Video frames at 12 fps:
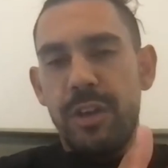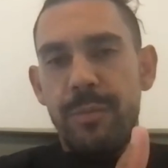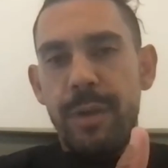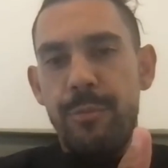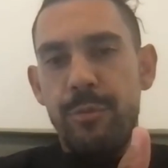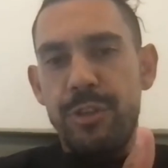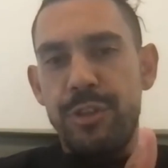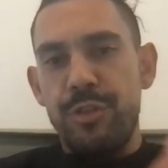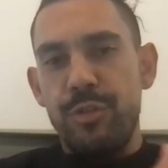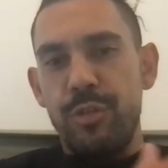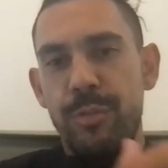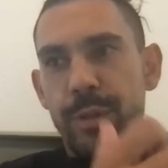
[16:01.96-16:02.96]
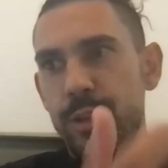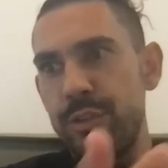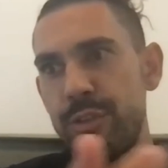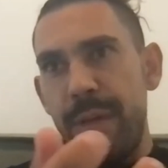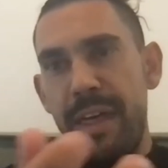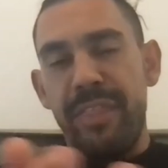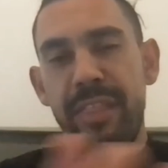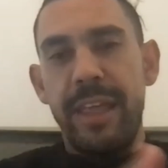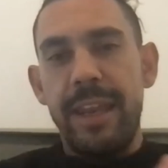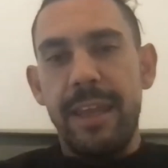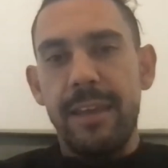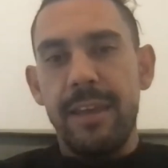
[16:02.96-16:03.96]
I'm Aboriginal and because I'm
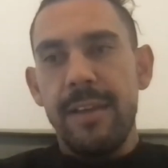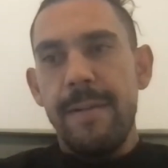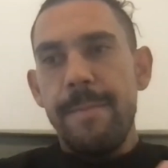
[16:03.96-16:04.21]
athletic.